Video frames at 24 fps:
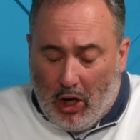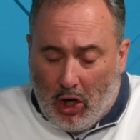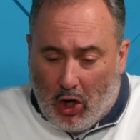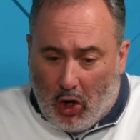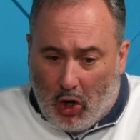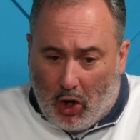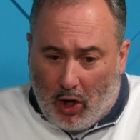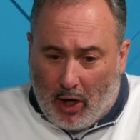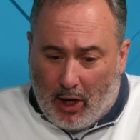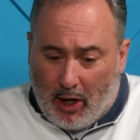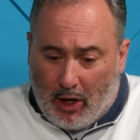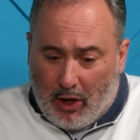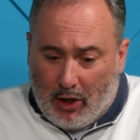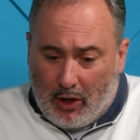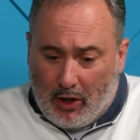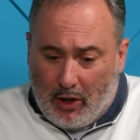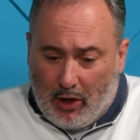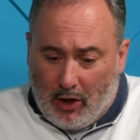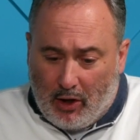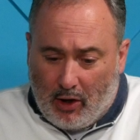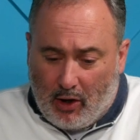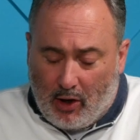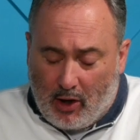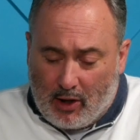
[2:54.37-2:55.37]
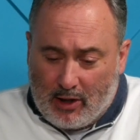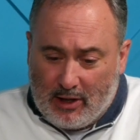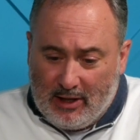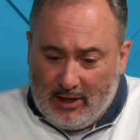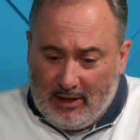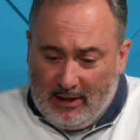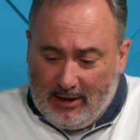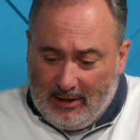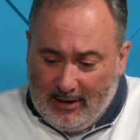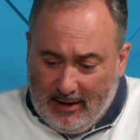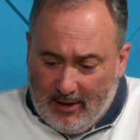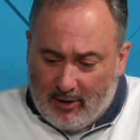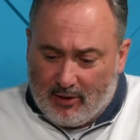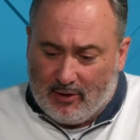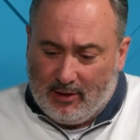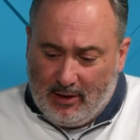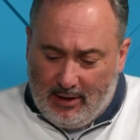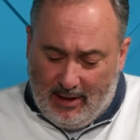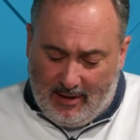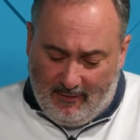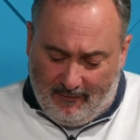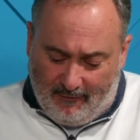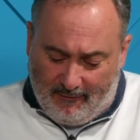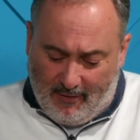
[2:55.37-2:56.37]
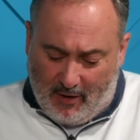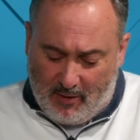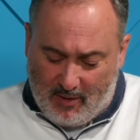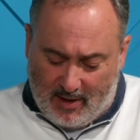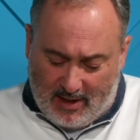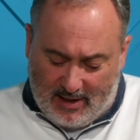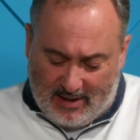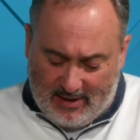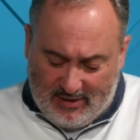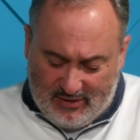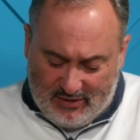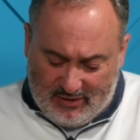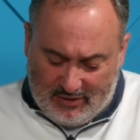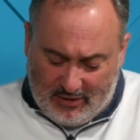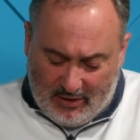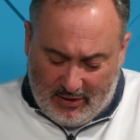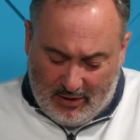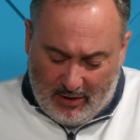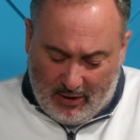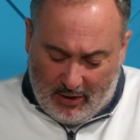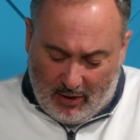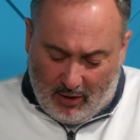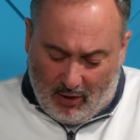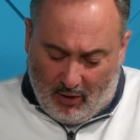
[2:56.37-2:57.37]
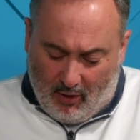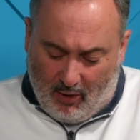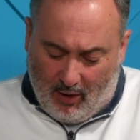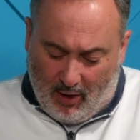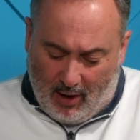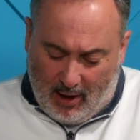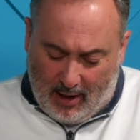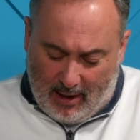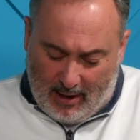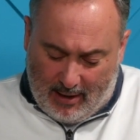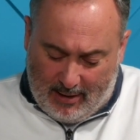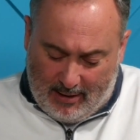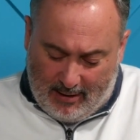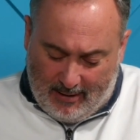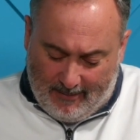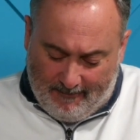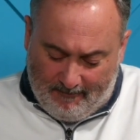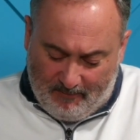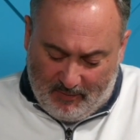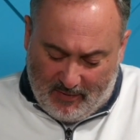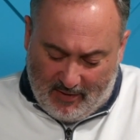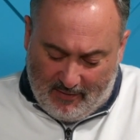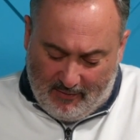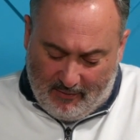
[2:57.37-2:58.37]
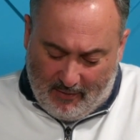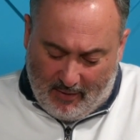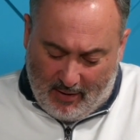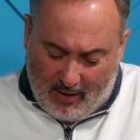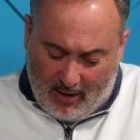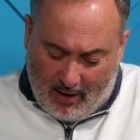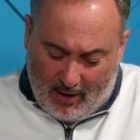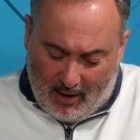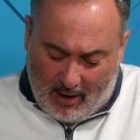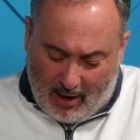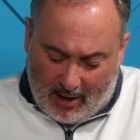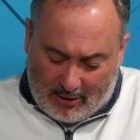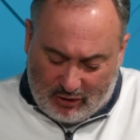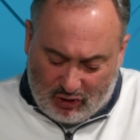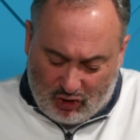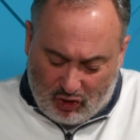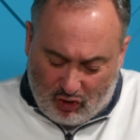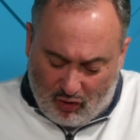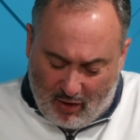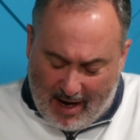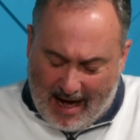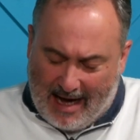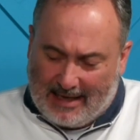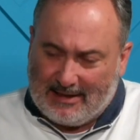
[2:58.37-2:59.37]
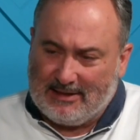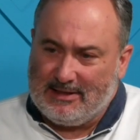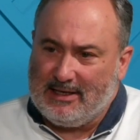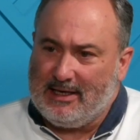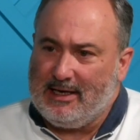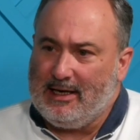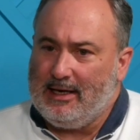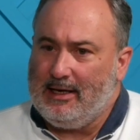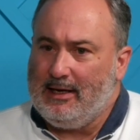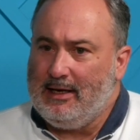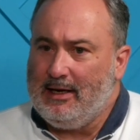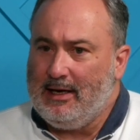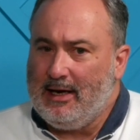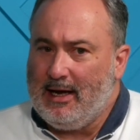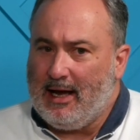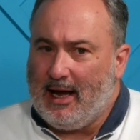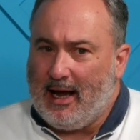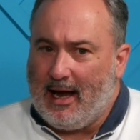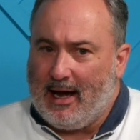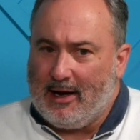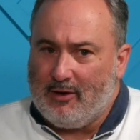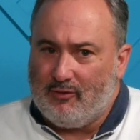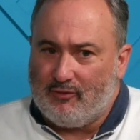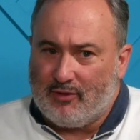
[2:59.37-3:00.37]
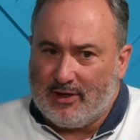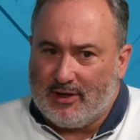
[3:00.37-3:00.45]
are clearly focused on attracting and